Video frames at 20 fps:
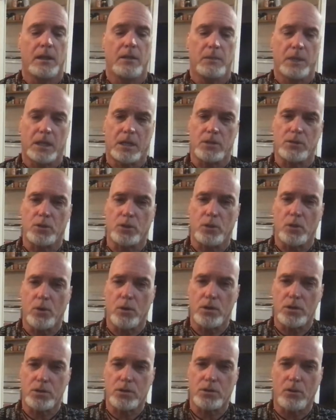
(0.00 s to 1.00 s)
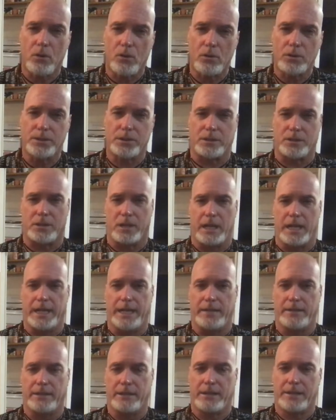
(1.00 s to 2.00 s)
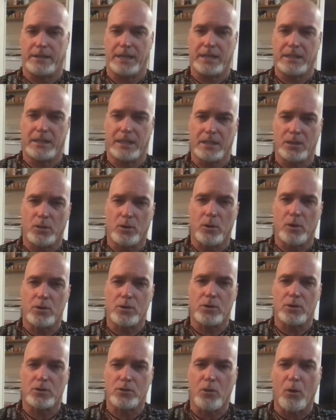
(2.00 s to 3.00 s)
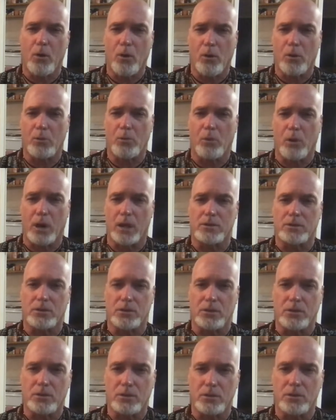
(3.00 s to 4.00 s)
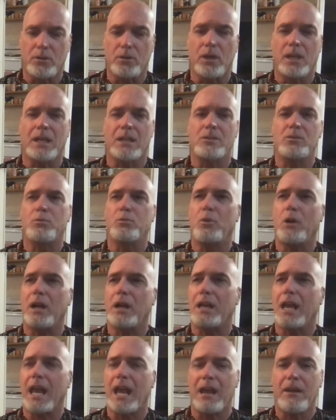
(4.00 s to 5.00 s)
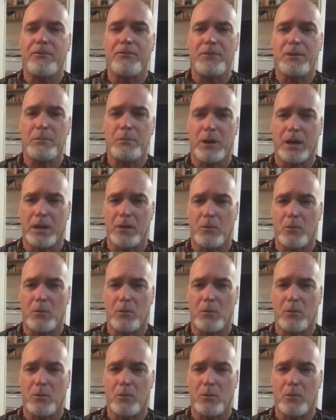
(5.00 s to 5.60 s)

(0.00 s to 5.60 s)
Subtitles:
Because your soul desire, the thing that your soul wants to do, is what everybody